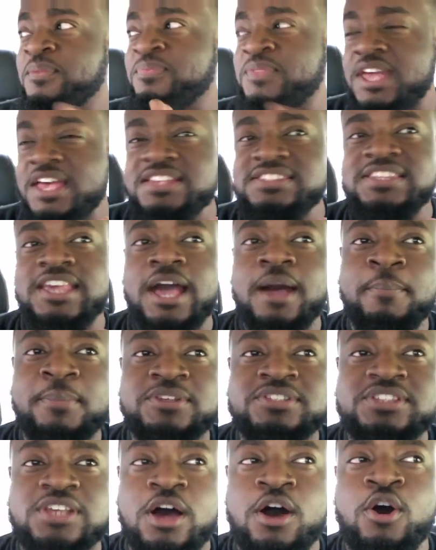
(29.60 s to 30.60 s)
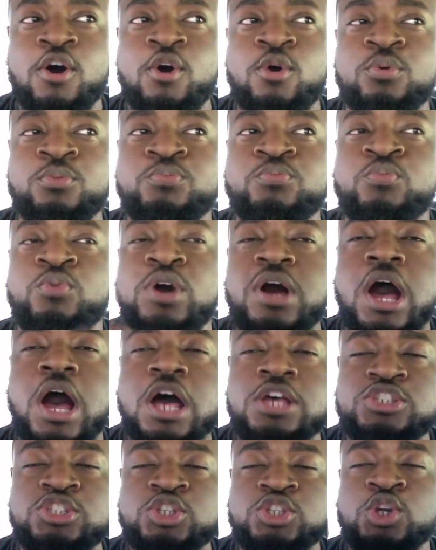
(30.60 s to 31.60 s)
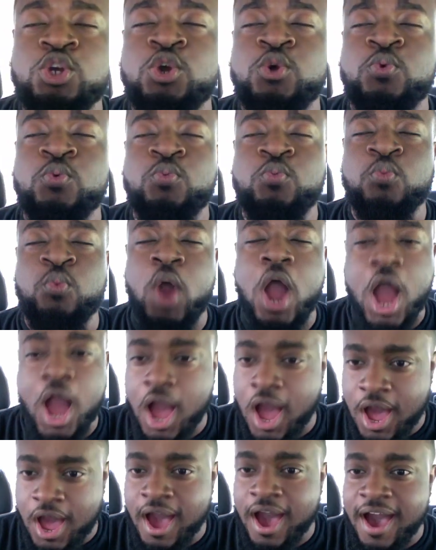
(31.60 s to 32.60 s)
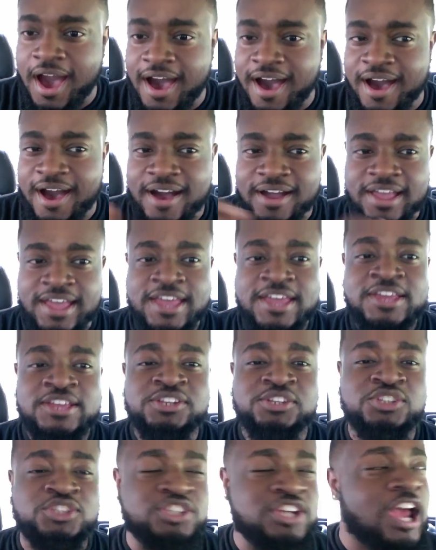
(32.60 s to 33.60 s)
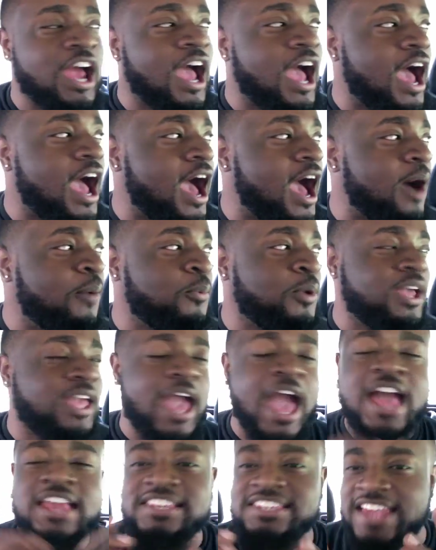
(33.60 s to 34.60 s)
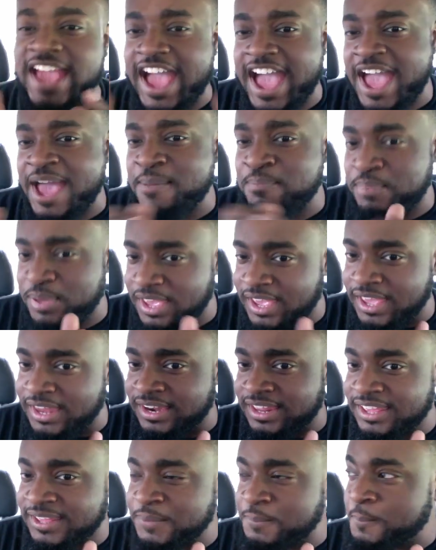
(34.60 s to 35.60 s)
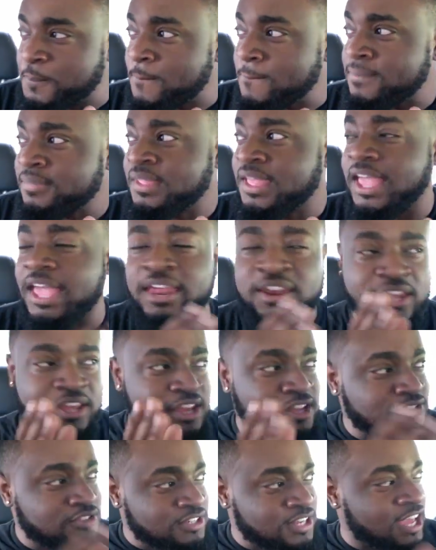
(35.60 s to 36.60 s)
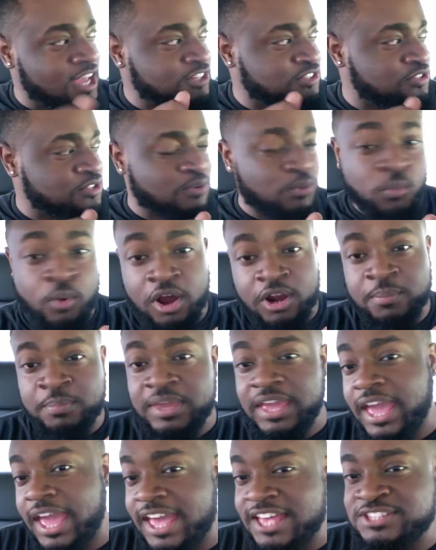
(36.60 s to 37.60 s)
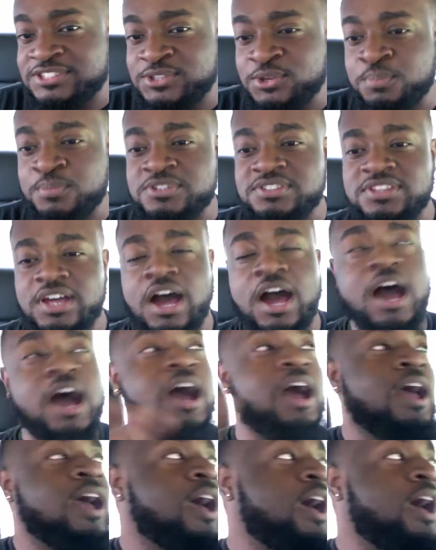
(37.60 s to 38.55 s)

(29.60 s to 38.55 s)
This episode was crack. Child, we got Dime Penny and the international wannabe ass superstar